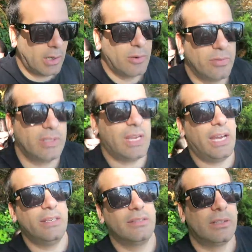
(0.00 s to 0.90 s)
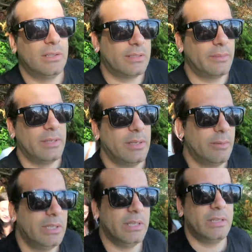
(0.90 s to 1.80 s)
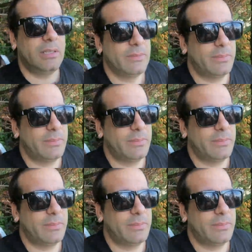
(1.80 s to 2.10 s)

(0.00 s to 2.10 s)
Hopefully you guys learned something. We did.